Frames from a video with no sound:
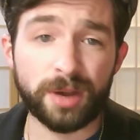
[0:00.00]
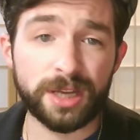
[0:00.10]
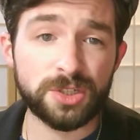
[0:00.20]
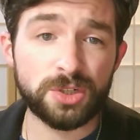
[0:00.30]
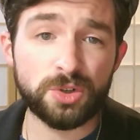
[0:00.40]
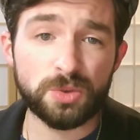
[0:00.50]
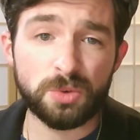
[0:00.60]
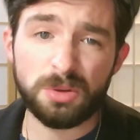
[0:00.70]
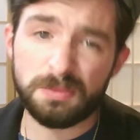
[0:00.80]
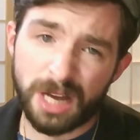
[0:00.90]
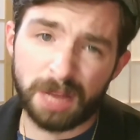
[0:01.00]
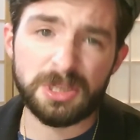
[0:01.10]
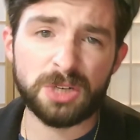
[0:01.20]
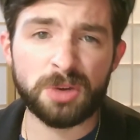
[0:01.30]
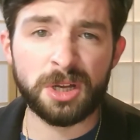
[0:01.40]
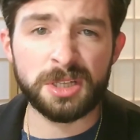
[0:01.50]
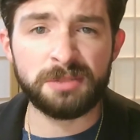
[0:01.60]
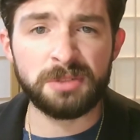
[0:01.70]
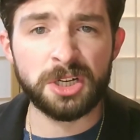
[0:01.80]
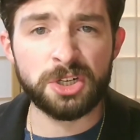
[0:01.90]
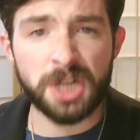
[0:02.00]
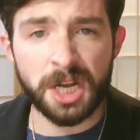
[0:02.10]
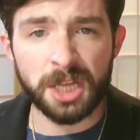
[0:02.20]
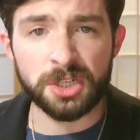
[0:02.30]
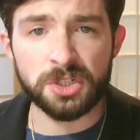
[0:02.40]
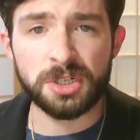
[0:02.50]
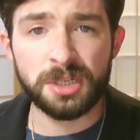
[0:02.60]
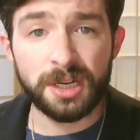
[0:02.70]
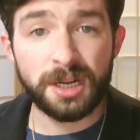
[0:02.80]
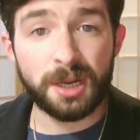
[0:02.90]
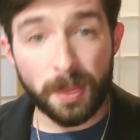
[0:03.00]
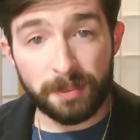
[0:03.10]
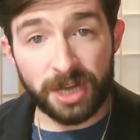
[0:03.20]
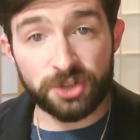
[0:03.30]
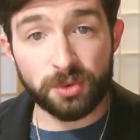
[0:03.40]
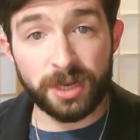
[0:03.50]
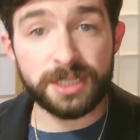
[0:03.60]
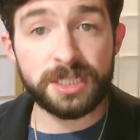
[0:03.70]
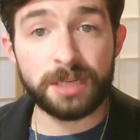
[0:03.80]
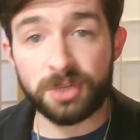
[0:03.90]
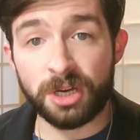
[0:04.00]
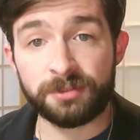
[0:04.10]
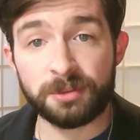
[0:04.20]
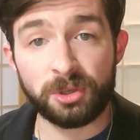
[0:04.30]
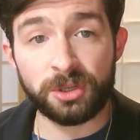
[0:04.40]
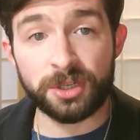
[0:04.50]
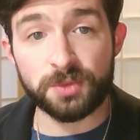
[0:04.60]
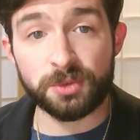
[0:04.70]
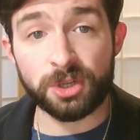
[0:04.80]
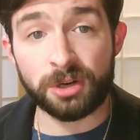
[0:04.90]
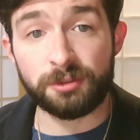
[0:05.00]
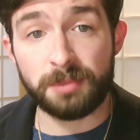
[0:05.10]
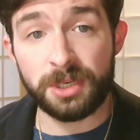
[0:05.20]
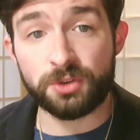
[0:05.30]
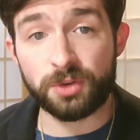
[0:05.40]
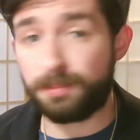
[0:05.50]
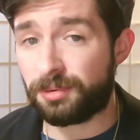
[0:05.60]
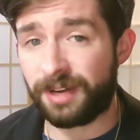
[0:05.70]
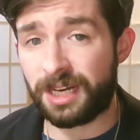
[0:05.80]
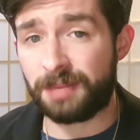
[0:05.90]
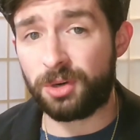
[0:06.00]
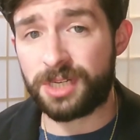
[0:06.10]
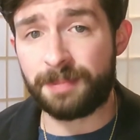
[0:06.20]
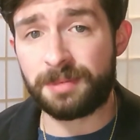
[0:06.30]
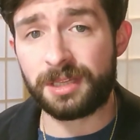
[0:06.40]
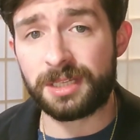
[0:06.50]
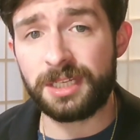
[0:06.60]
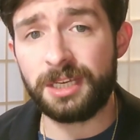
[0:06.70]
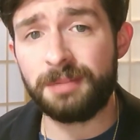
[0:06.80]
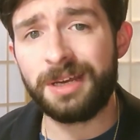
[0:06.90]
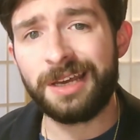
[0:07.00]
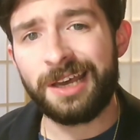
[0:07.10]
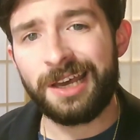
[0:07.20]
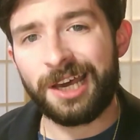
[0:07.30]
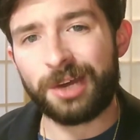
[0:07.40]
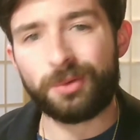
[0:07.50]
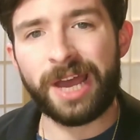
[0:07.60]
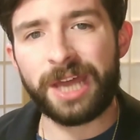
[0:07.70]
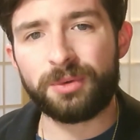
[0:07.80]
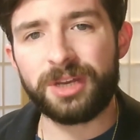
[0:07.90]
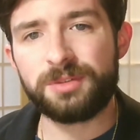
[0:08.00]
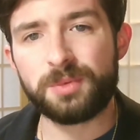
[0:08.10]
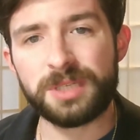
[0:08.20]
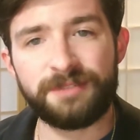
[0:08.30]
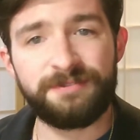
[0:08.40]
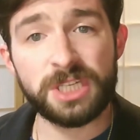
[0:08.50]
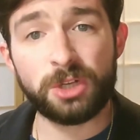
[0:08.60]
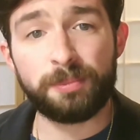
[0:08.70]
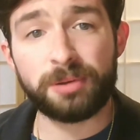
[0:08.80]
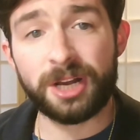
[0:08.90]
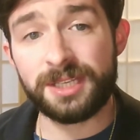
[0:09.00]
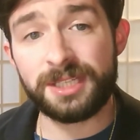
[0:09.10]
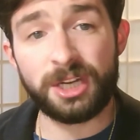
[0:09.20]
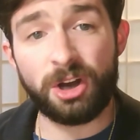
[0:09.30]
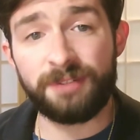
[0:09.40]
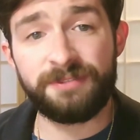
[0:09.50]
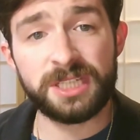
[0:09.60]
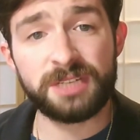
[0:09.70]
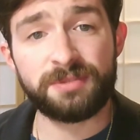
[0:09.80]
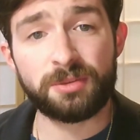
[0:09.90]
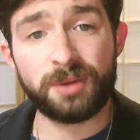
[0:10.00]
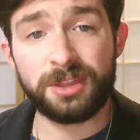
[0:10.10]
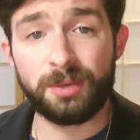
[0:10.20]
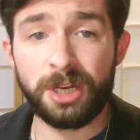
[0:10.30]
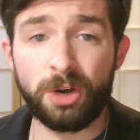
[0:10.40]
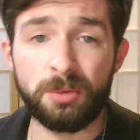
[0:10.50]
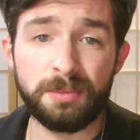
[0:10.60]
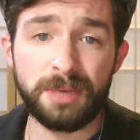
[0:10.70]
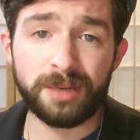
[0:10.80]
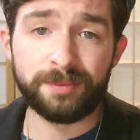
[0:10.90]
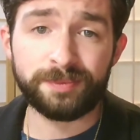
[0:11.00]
as usual, albeit relatively unchallenged. Pacioretty seemed comfortable in his return from injury, providing more depth to the team, and Ryan Reeves was the physical presence and offensive threat that we know him to be.